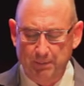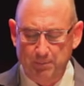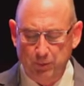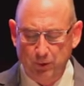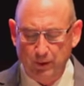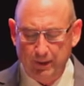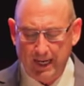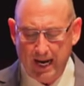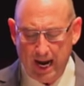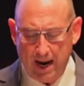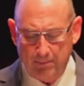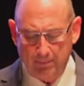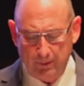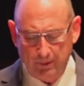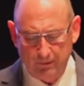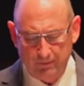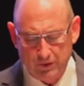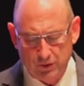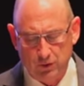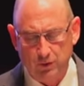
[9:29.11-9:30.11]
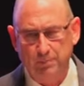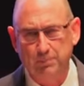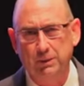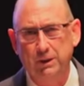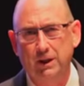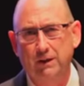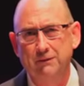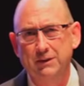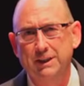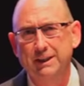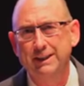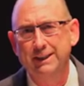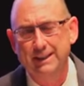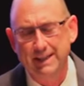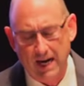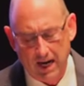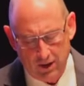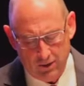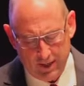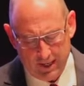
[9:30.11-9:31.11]
per capita of strip clubs in the
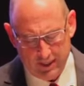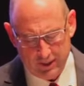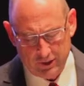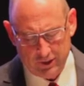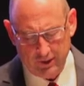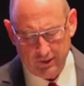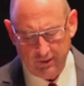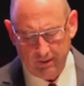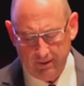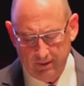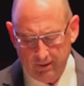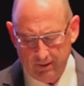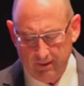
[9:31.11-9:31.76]
entire nation.